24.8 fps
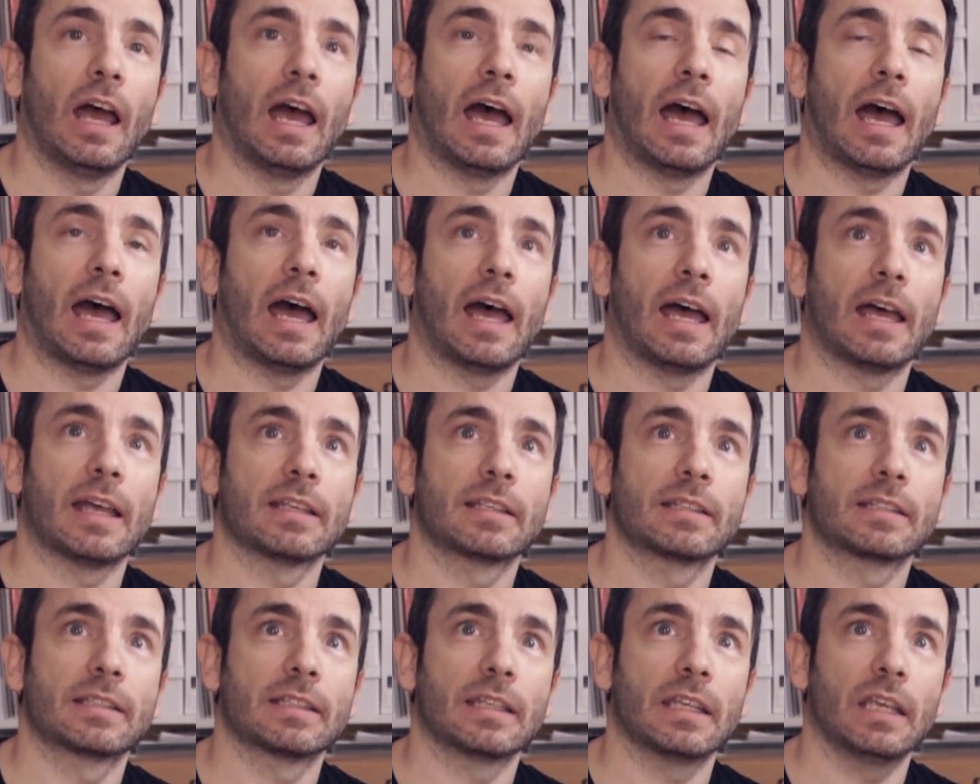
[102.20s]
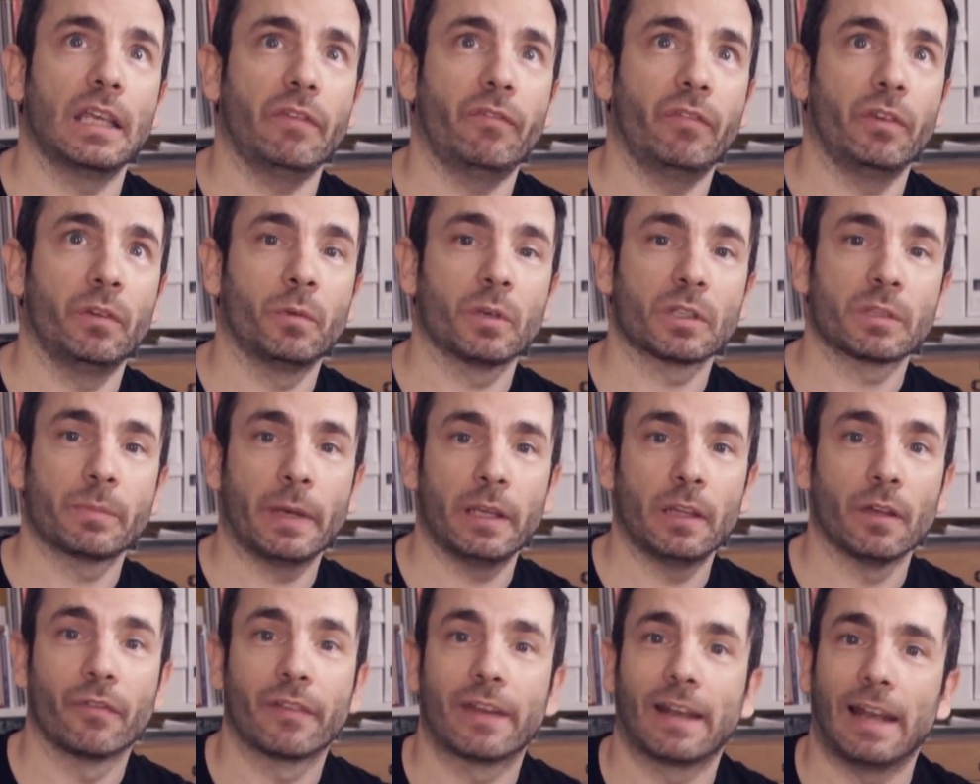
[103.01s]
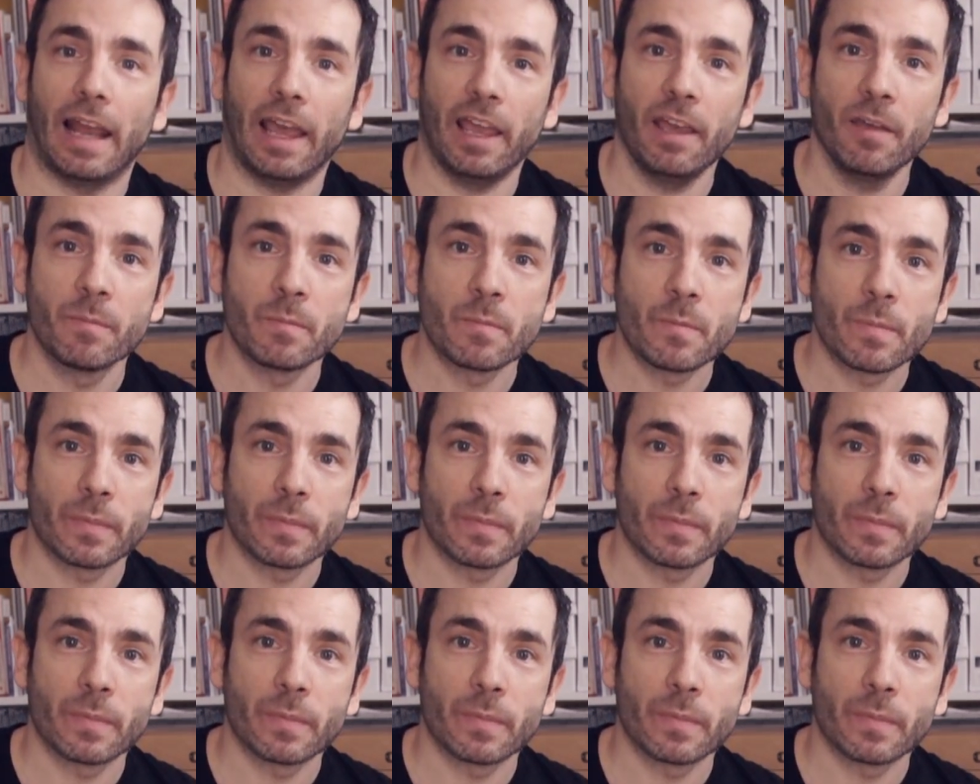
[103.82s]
as if it was made of clay,